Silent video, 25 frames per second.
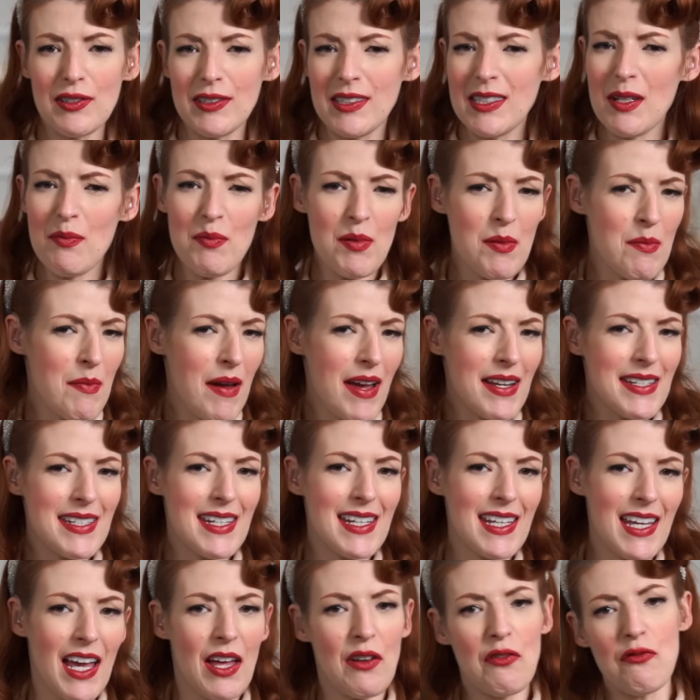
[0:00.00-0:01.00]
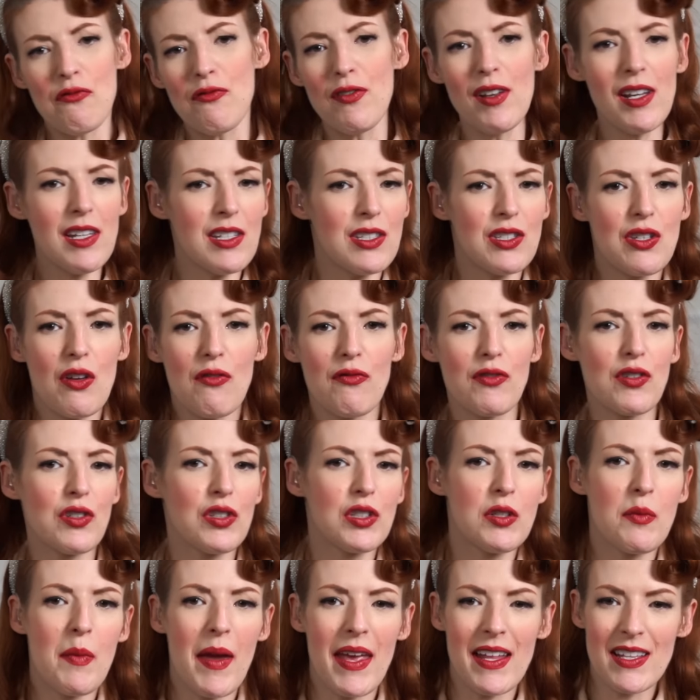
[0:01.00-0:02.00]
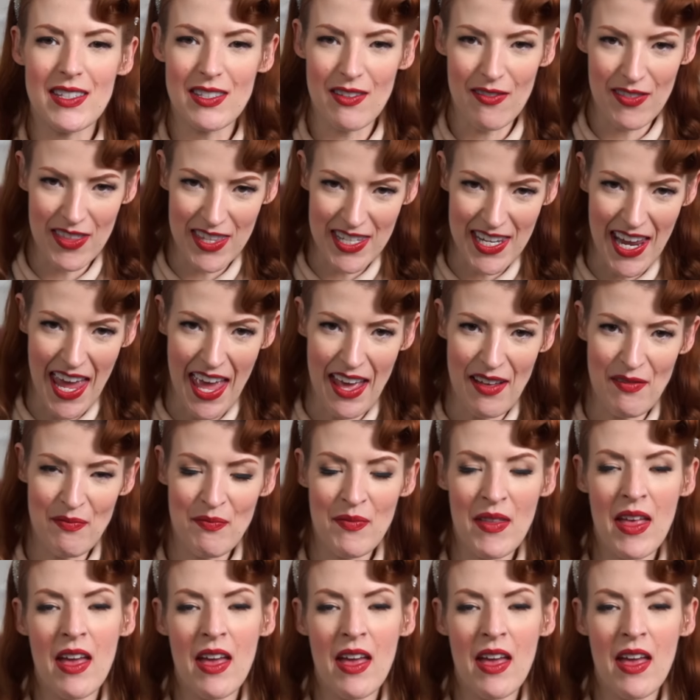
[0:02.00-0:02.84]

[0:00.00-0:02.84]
diplomatic and philosophical debates of the day.